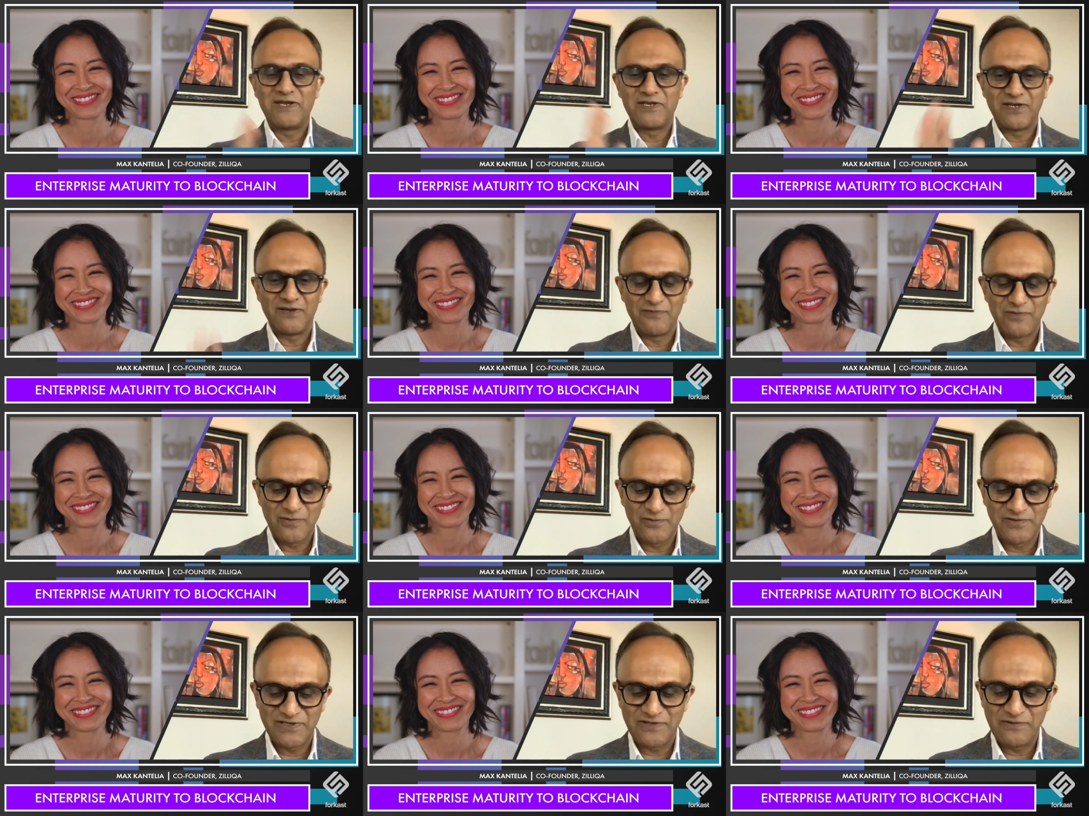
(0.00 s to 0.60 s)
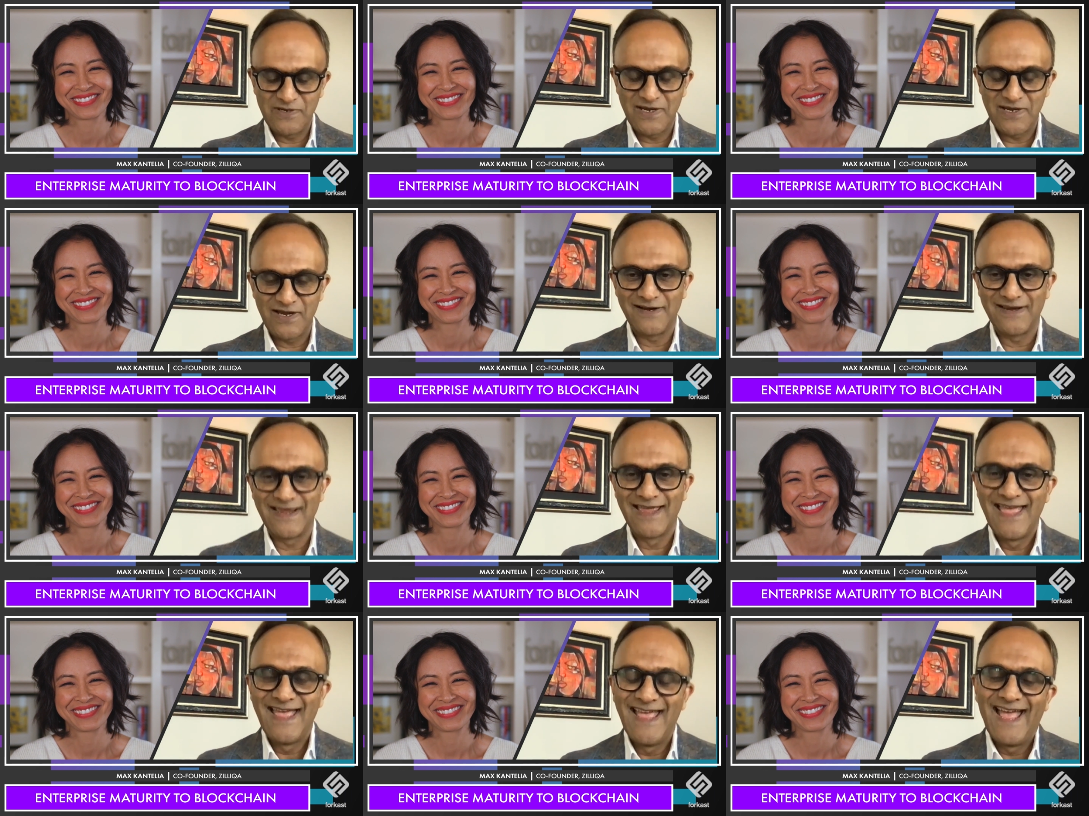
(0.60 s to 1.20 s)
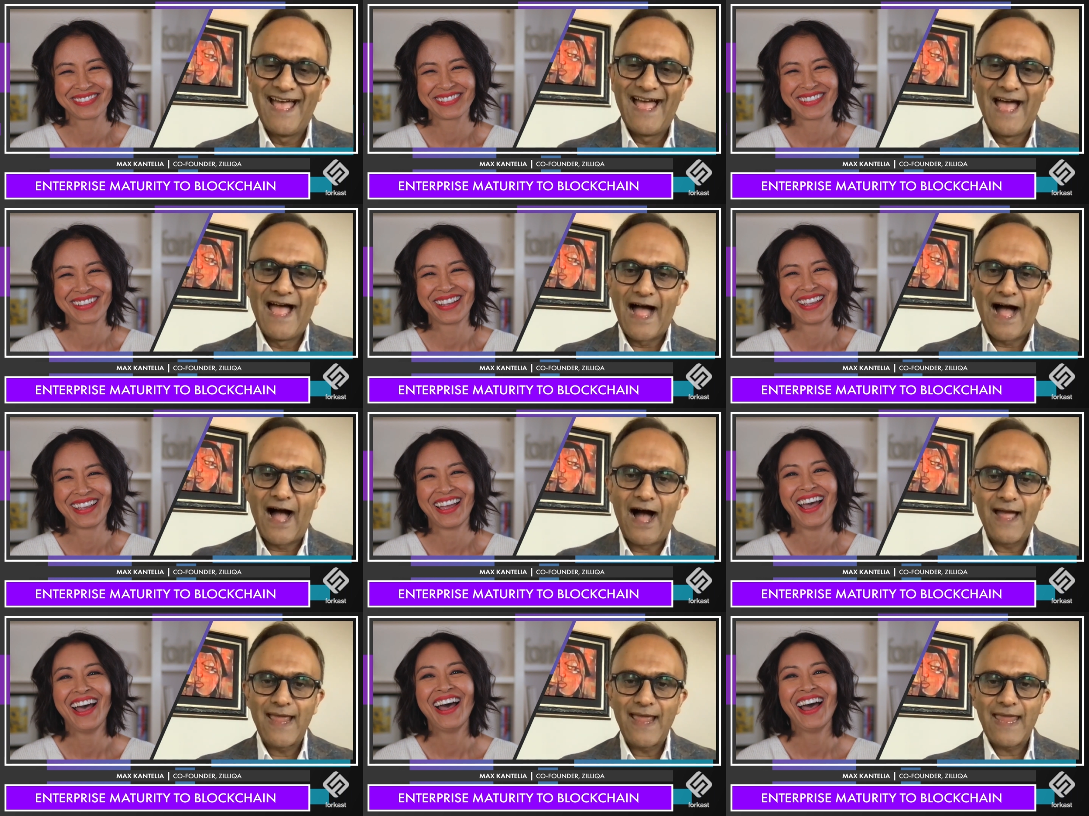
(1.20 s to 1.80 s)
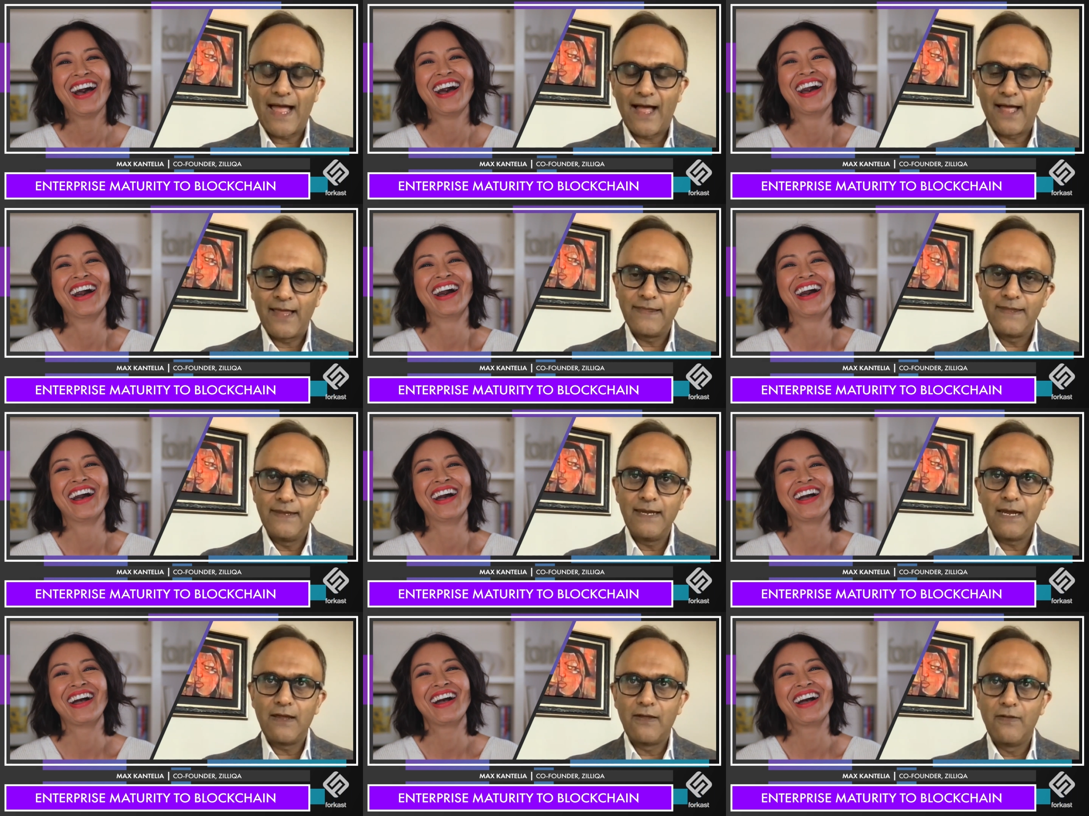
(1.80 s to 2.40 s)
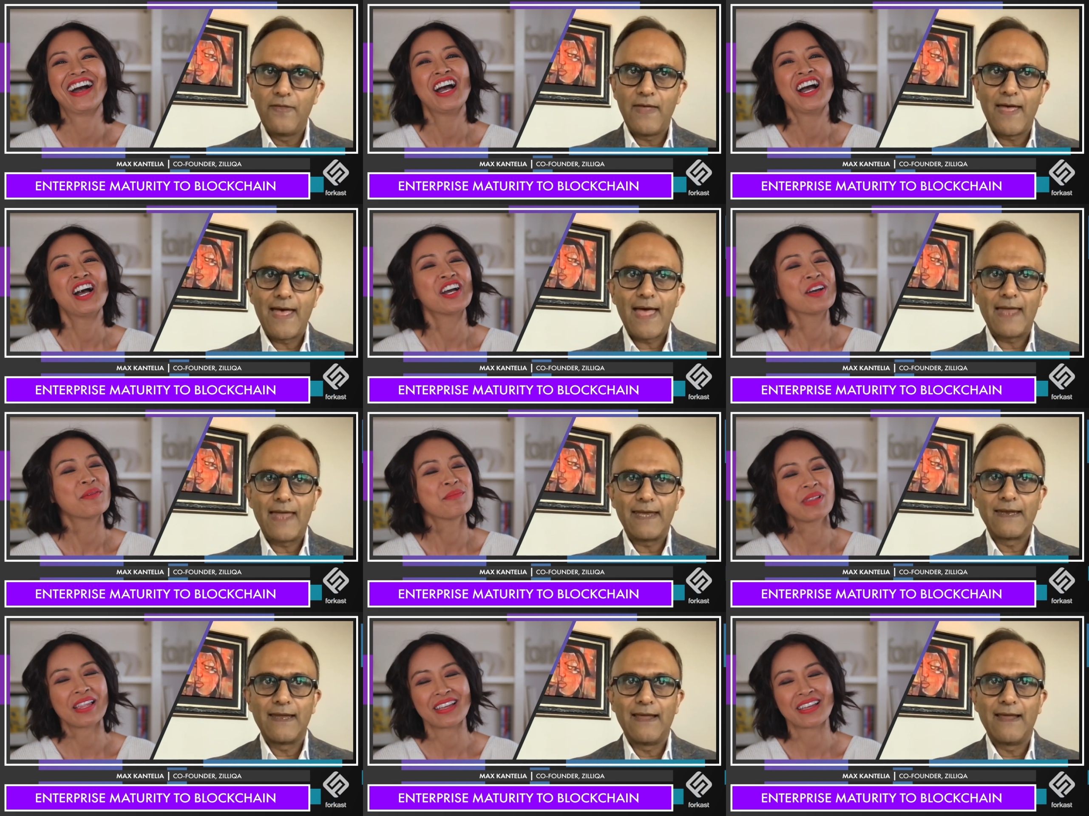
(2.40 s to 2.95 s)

Speaker 1: don't. You're too young. I think that